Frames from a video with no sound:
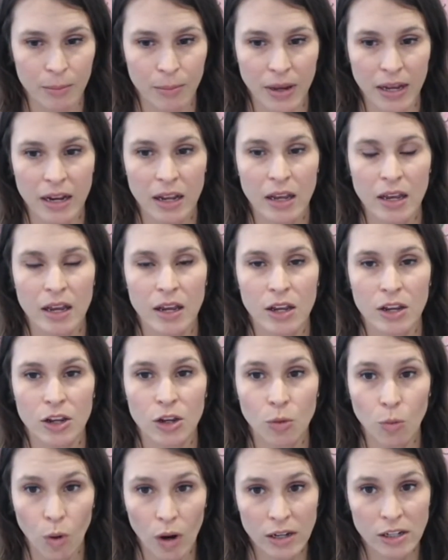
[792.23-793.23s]
But
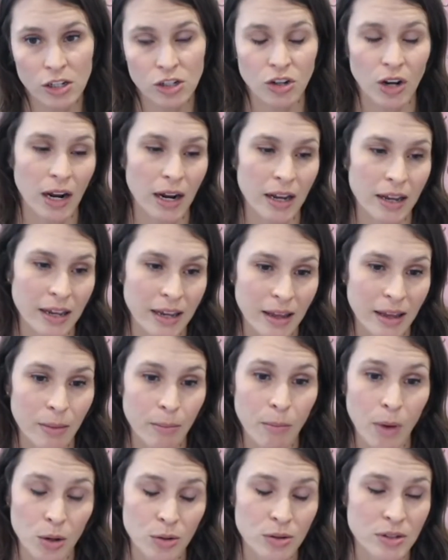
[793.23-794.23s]
you want to try to get
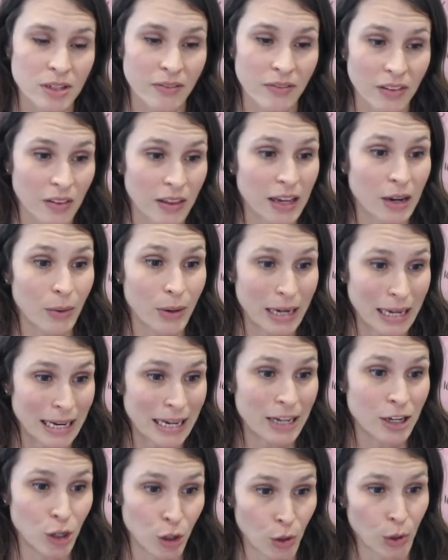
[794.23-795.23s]
most of the liquid
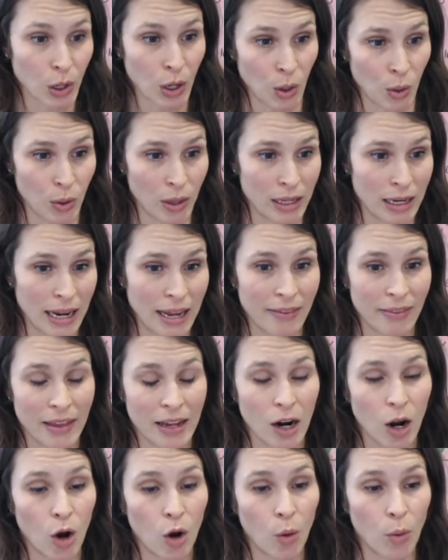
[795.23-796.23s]
in your colon and then
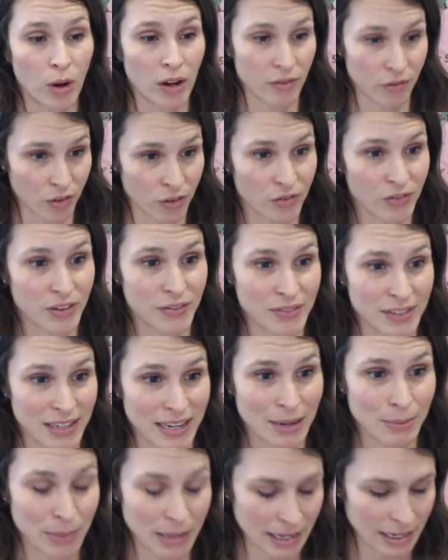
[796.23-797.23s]
hold it for
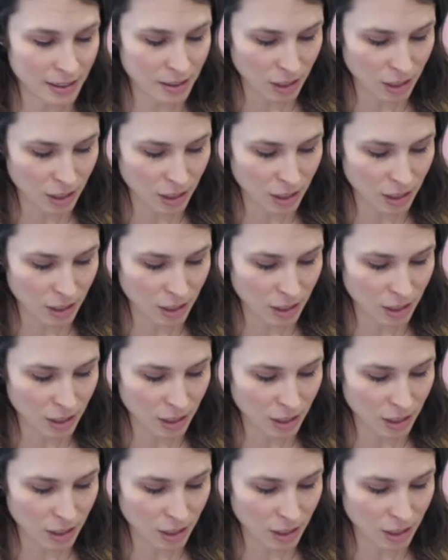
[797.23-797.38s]
15 minutes.